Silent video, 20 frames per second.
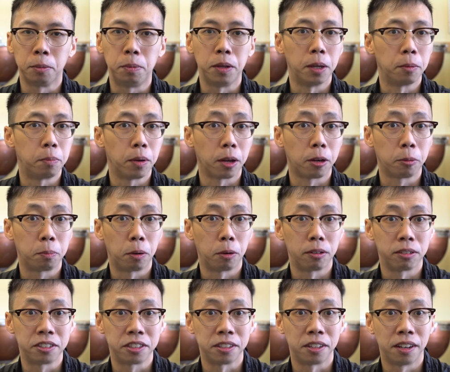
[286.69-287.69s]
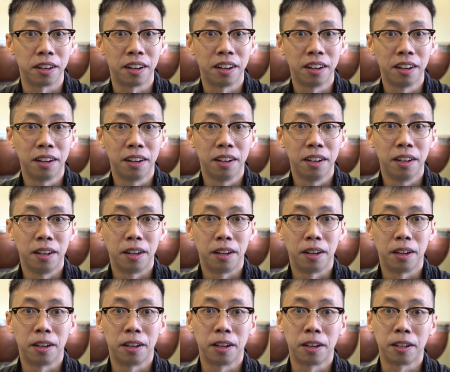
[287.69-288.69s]
be a better person.
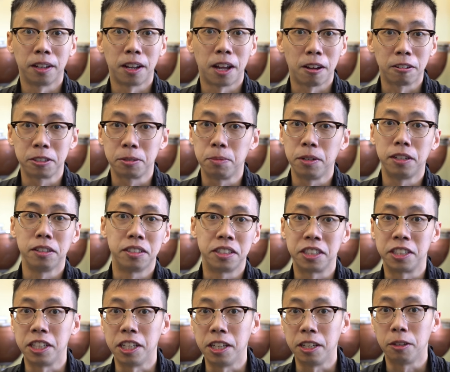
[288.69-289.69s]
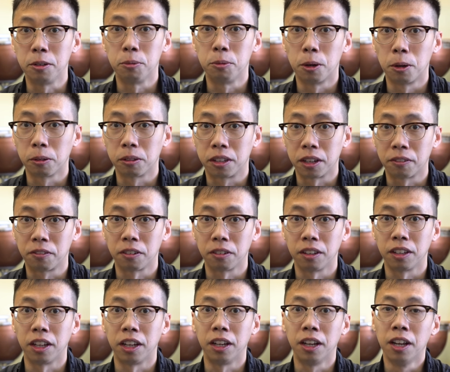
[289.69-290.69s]
Allows me to see the world
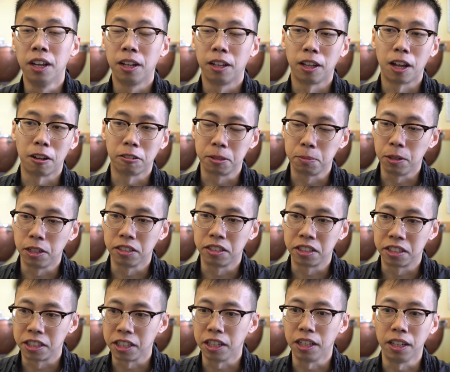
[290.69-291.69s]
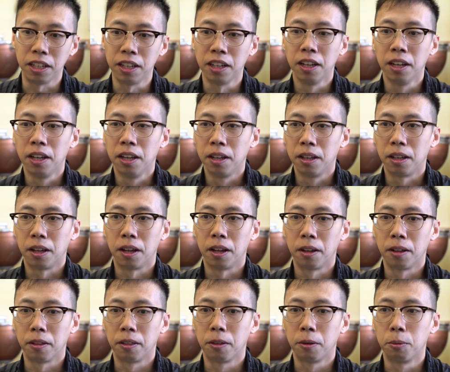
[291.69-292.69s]
differently, allows me to see
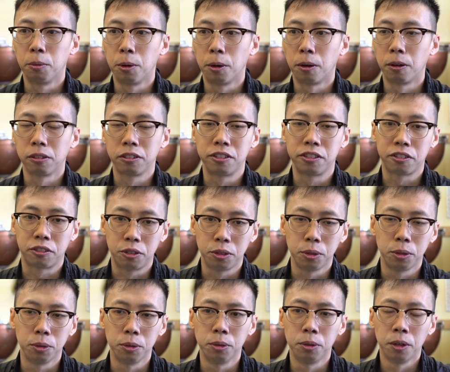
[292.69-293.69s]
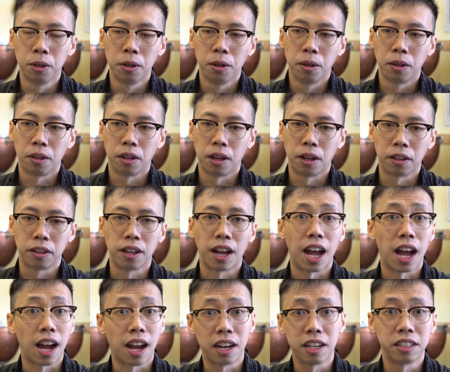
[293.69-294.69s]
the world through the
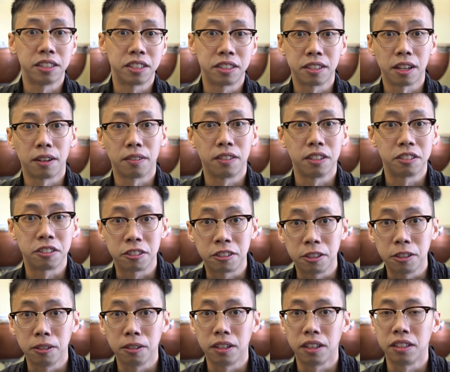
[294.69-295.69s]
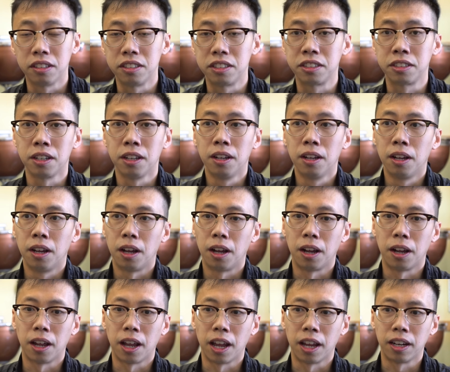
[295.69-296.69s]
eyes of the students,
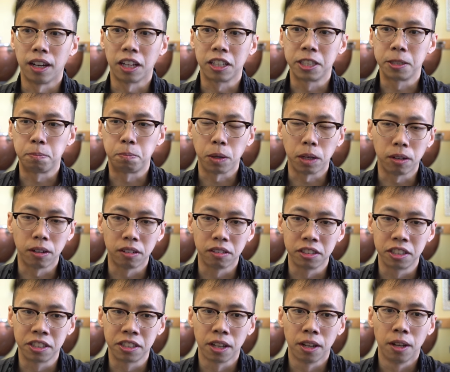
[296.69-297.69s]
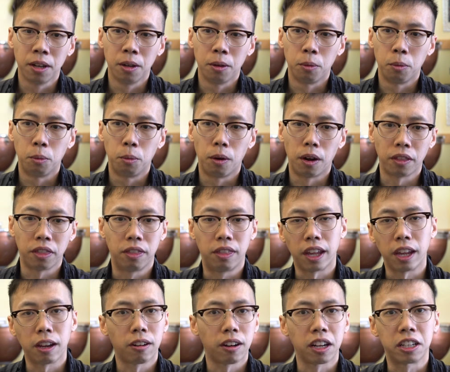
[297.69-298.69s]
and experience what
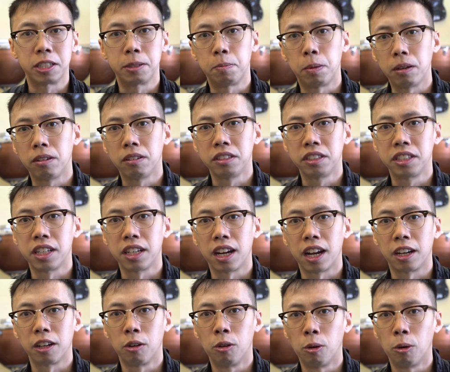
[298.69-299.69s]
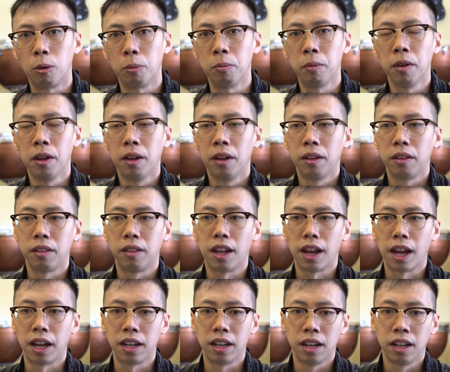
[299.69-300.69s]
they're experiencing at home,
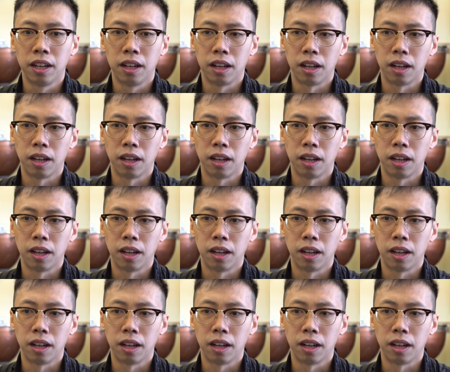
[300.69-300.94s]
that